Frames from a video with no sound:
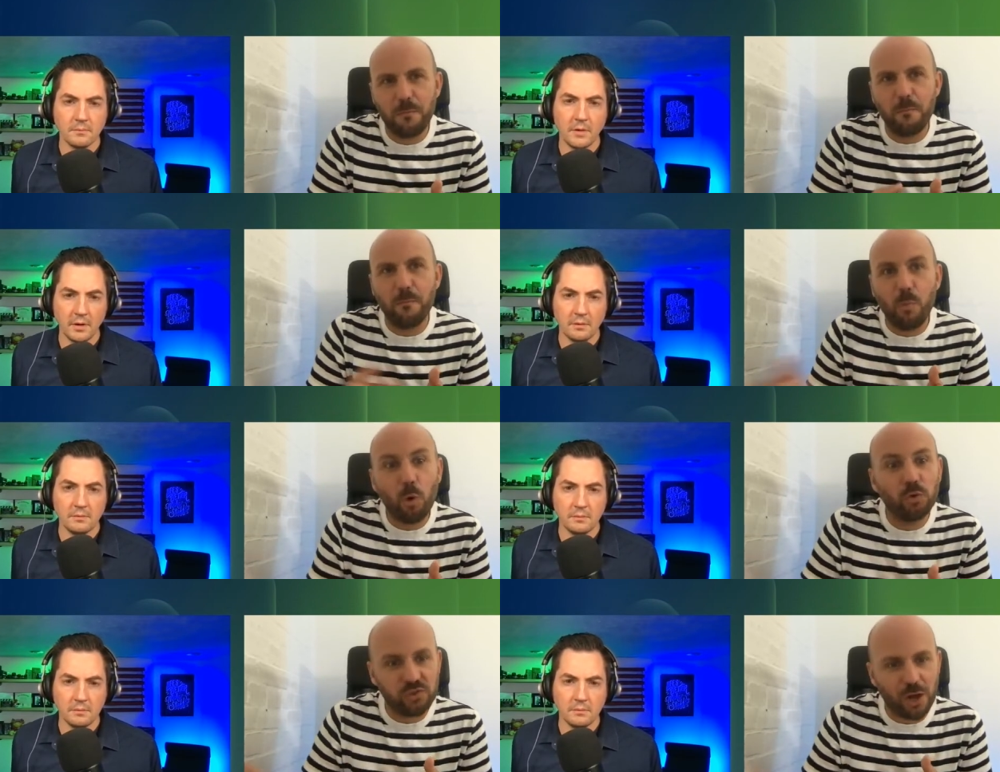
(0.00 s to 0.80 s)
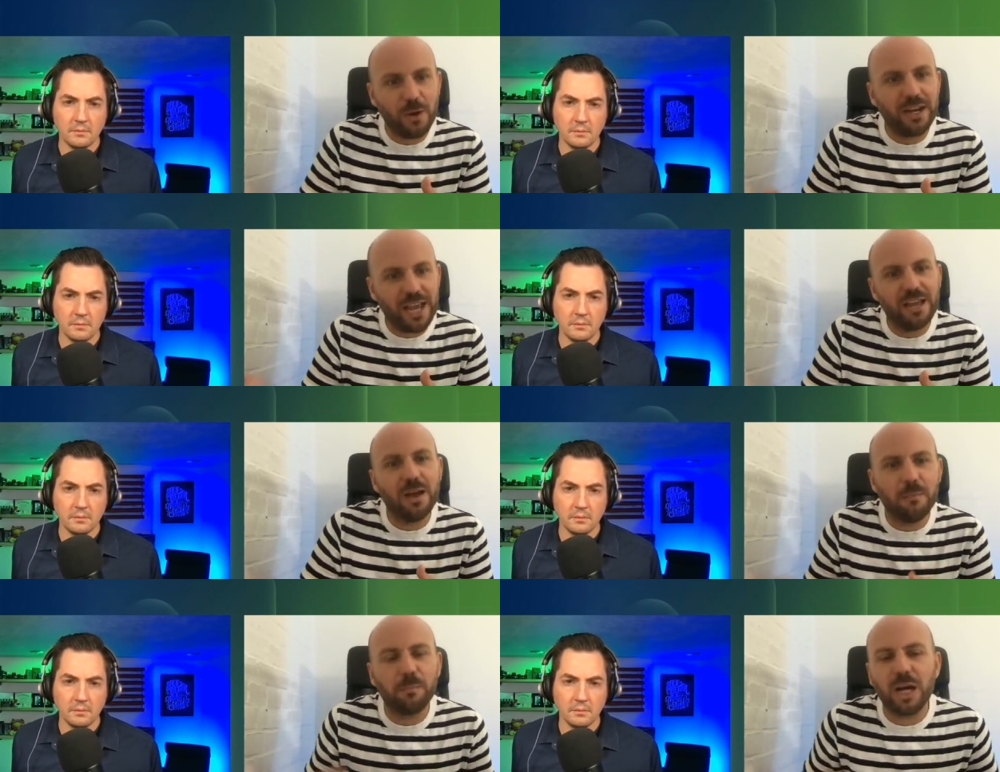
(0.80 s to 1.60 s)
Speaker 1: yeah. more so and
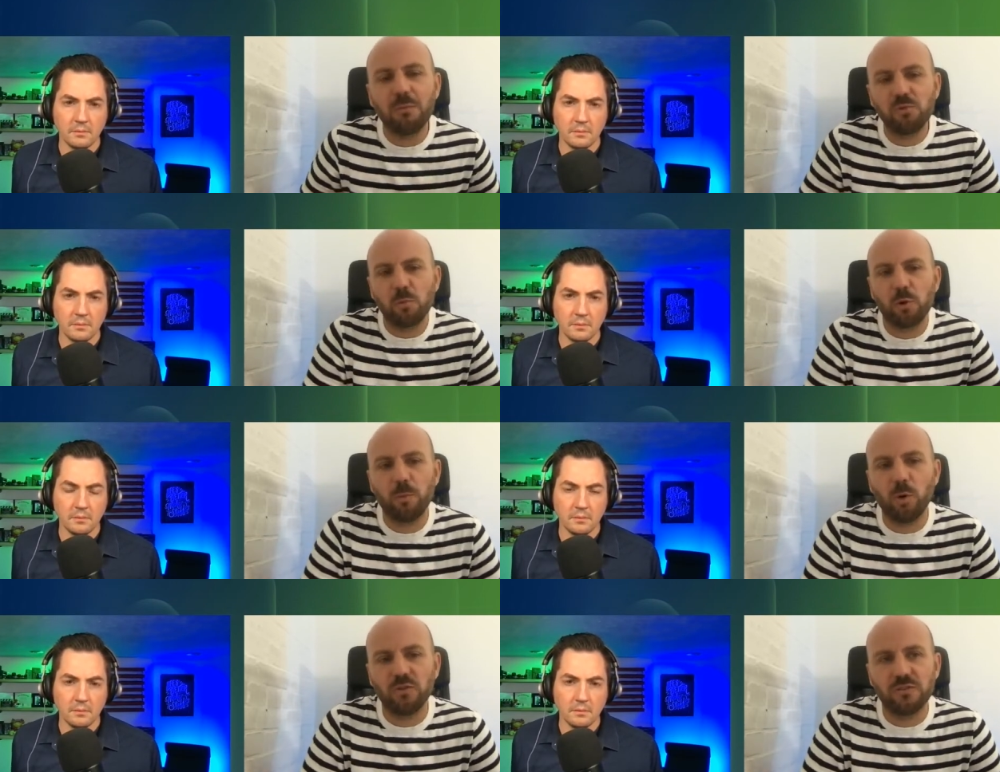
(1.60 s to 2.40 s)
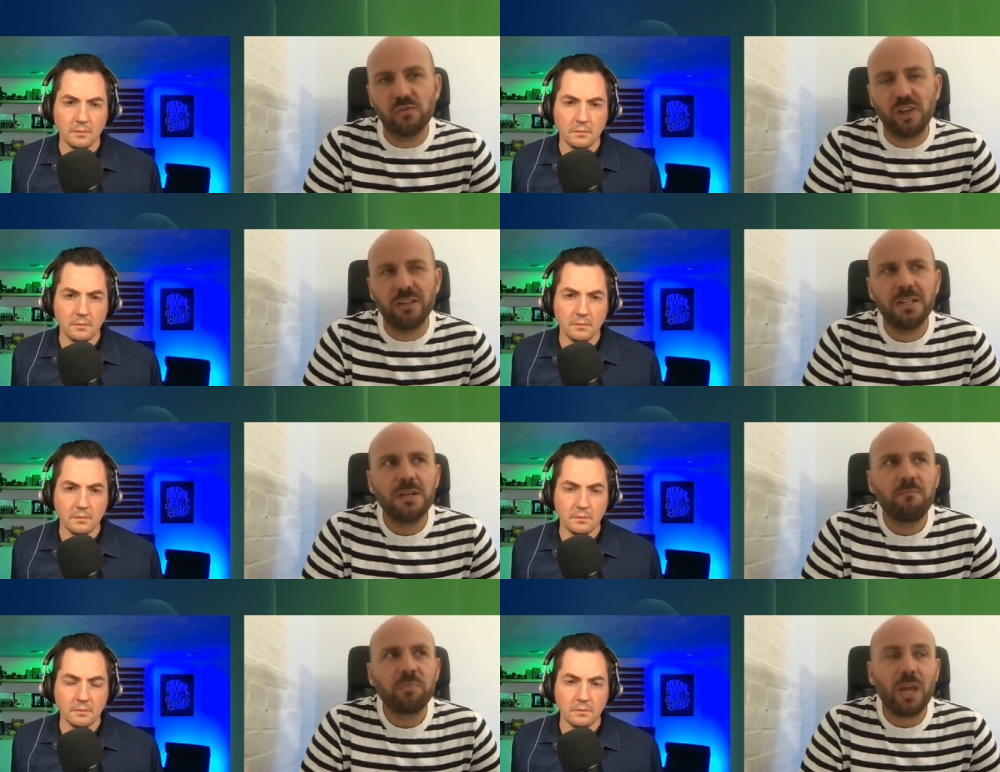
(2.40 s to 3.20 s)
it becomes more important. So
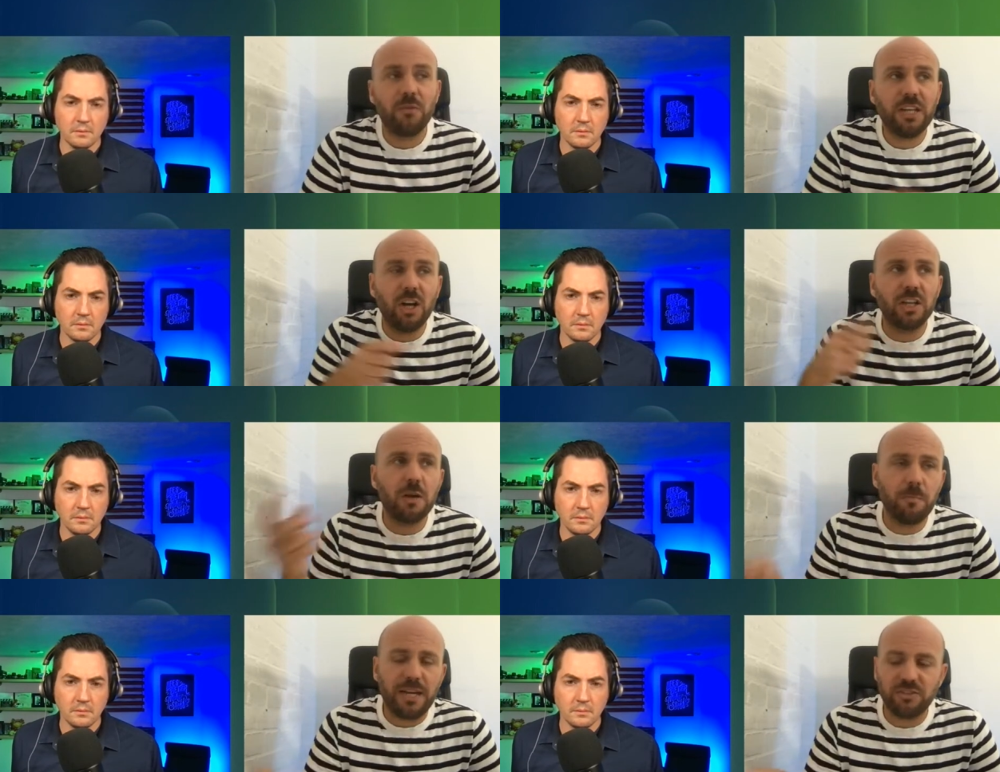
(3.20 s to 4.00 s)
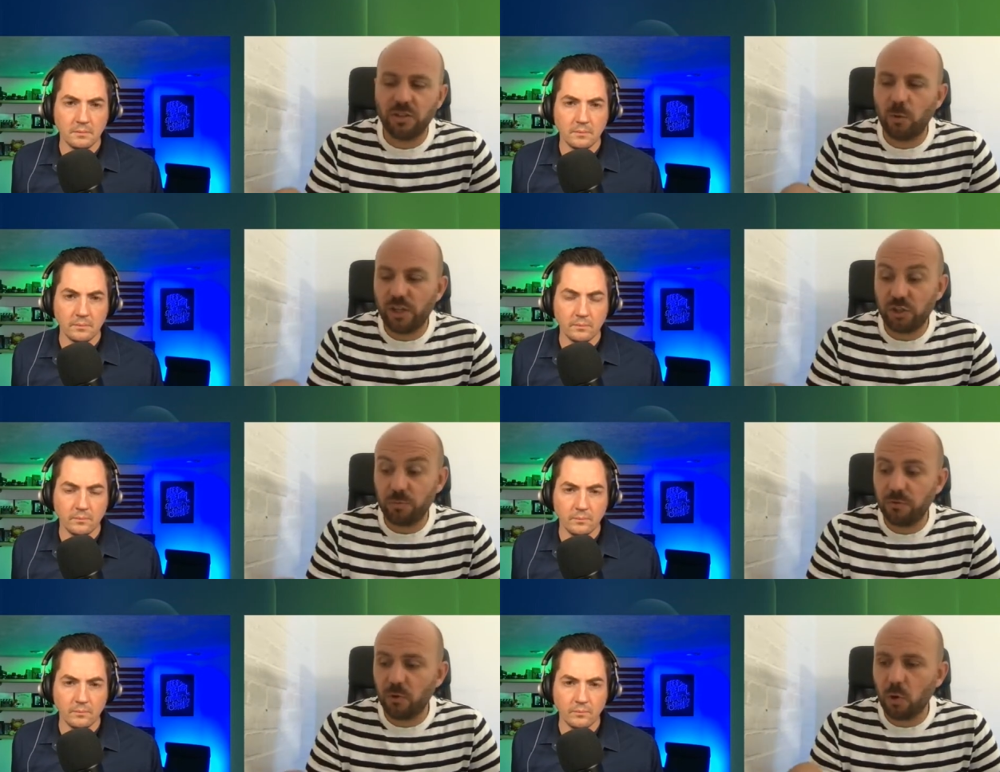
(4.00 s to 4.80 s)
I think kind of going back to the
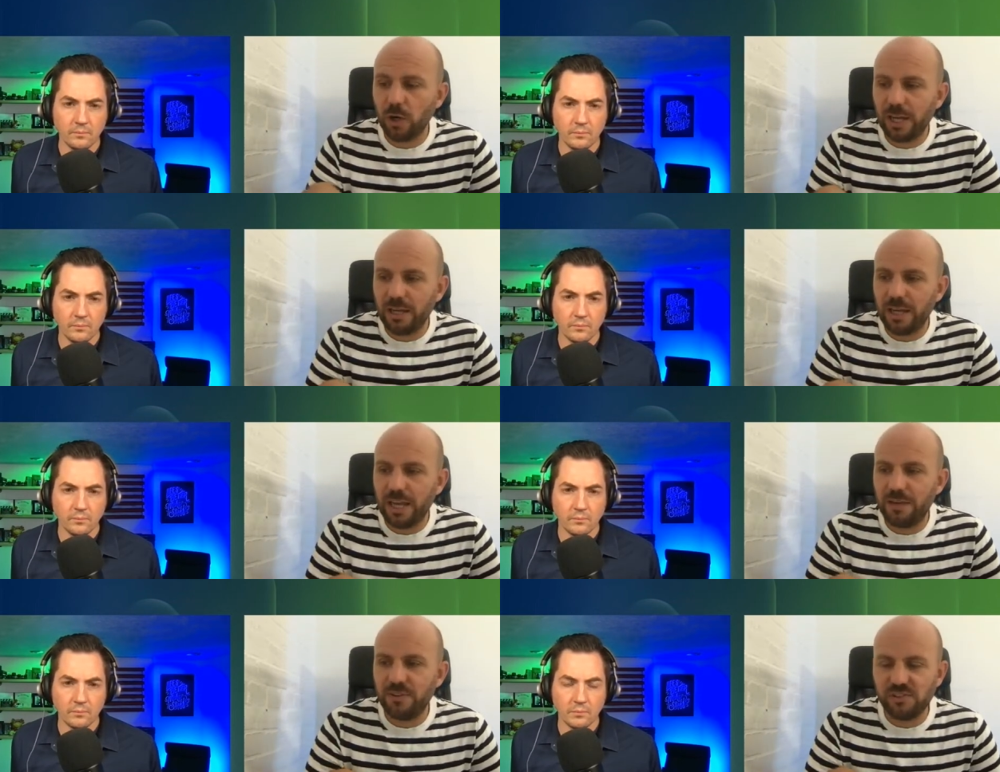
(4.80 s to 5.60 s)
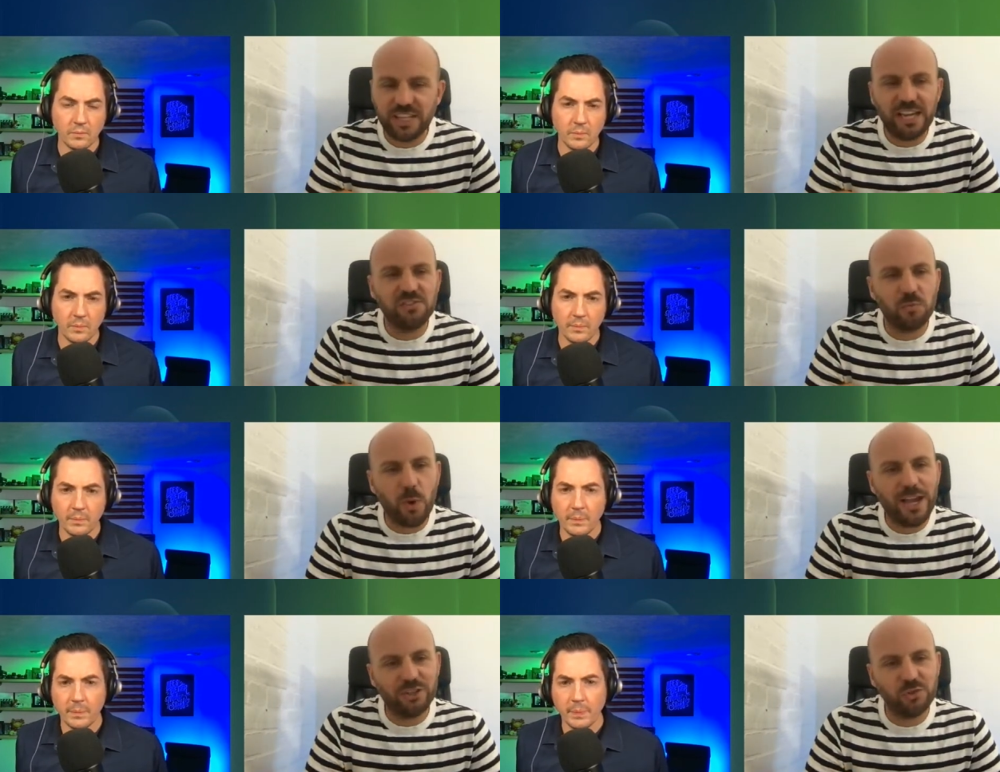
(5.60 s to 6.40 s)
question before, if it's a case of
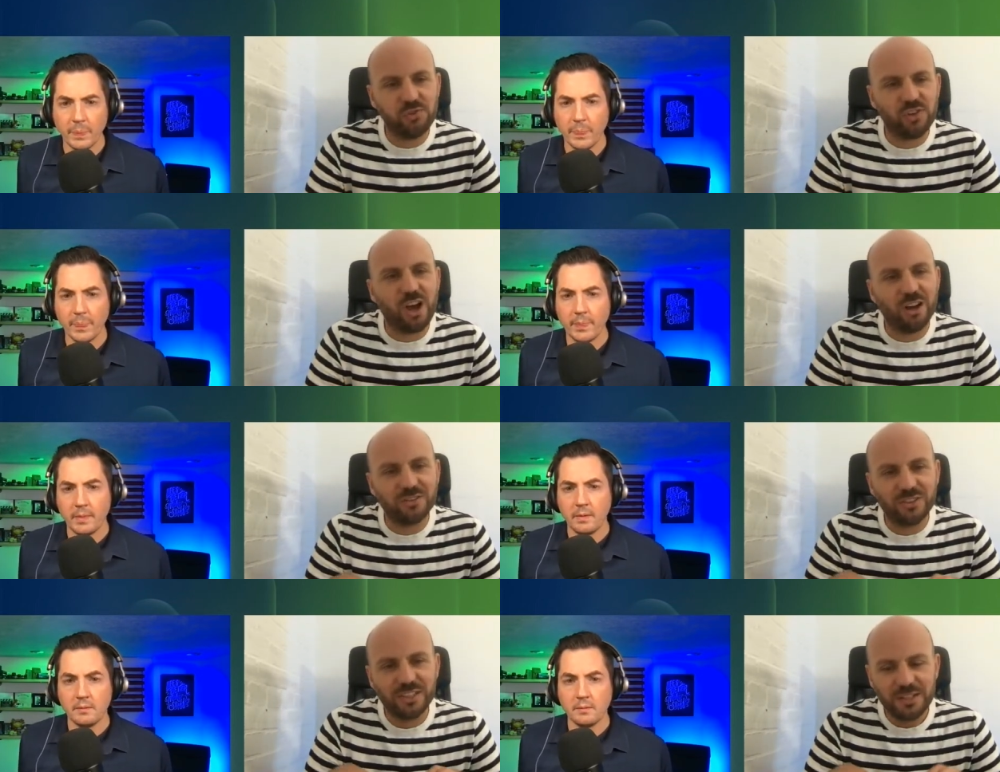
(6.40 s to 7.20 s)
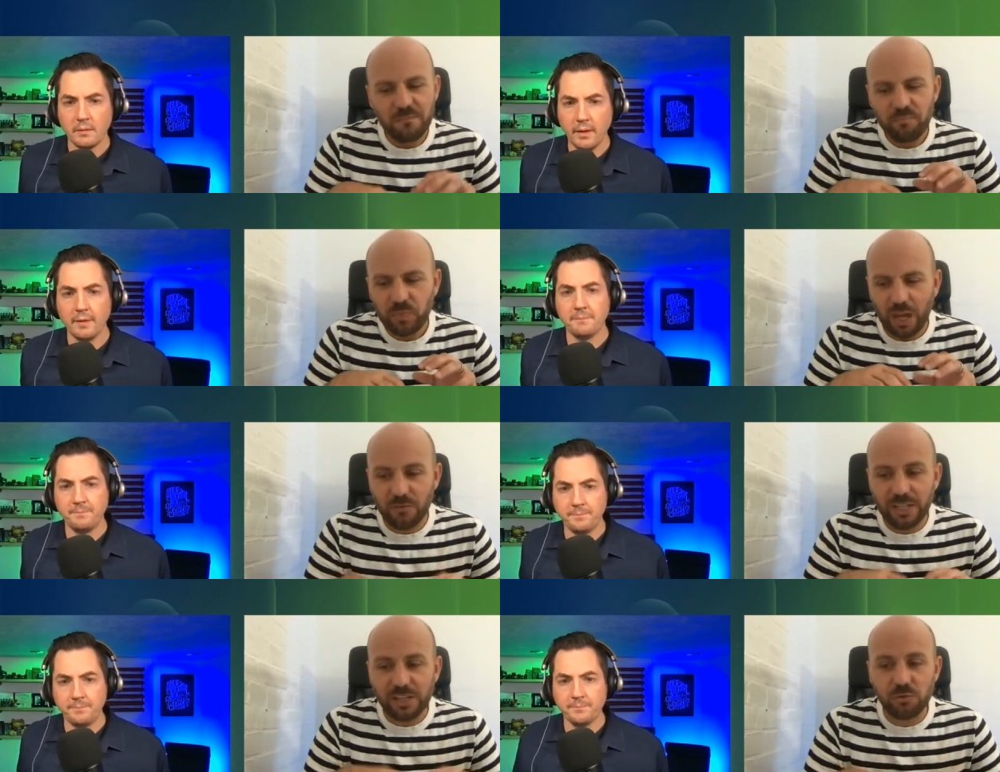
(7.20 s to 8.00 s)
where do you start? Yeah, I
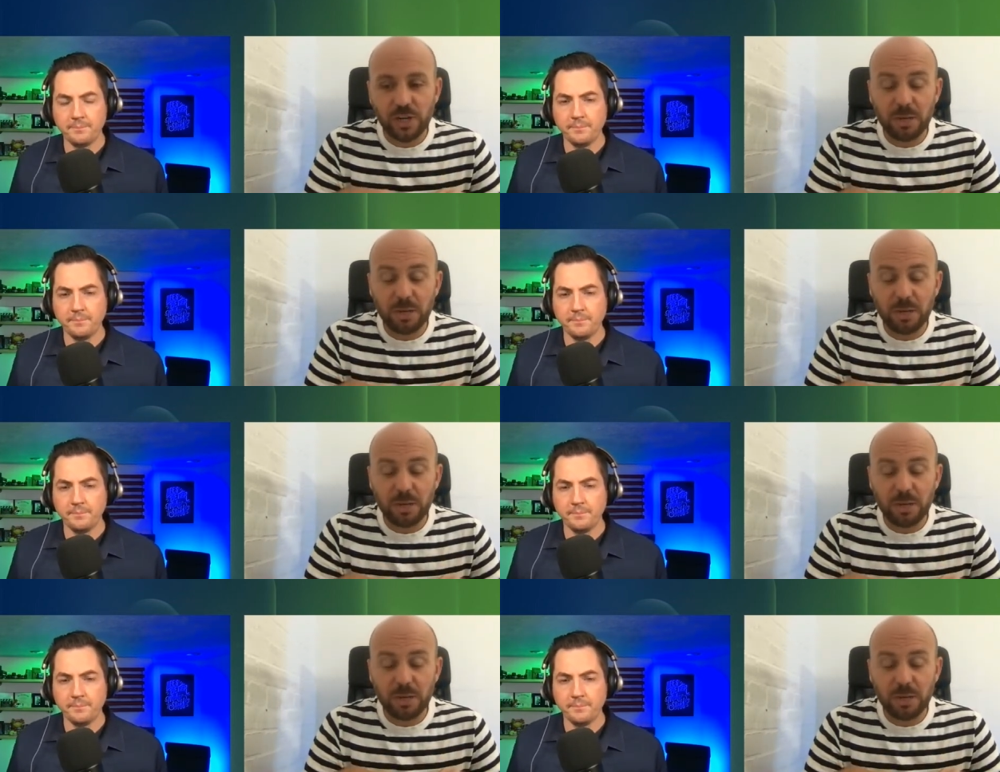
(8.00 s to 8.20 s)
think it's really